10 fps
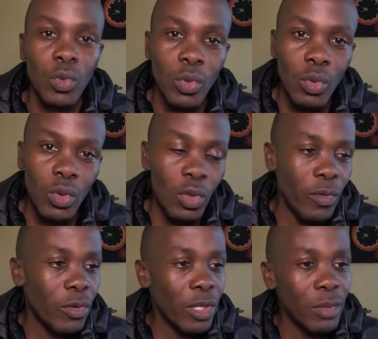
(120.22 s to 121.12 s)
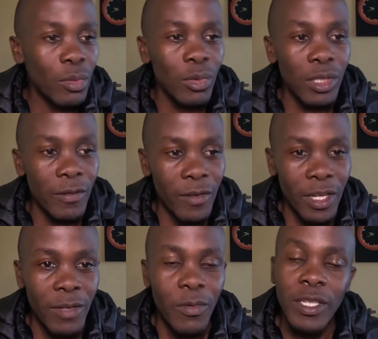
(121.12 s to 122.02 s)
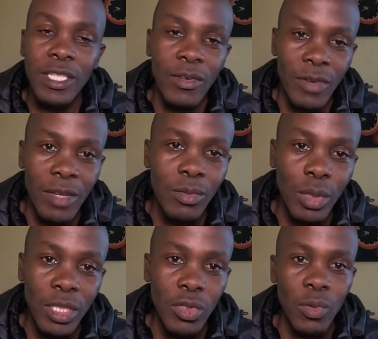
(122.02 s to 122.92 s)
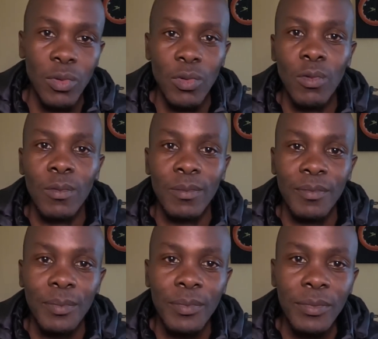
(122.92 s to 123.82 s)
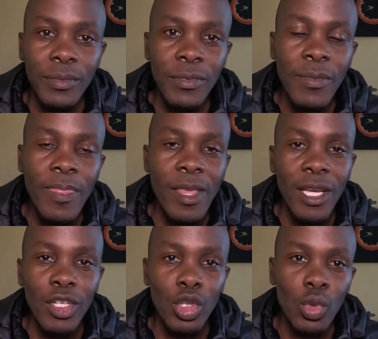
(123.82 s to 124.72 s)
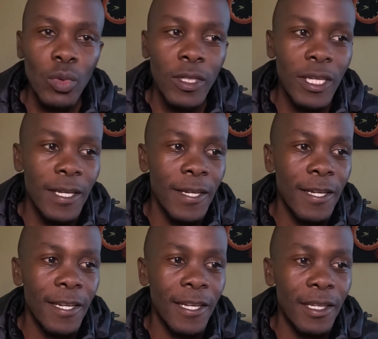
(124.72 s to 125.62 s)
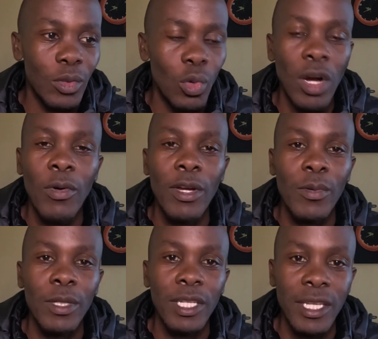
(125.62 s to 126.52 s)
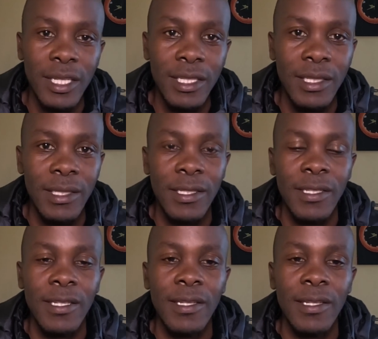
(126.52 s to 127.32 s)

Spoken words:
Ruto, for him to survive, if he survives, what he should do? He should do away with his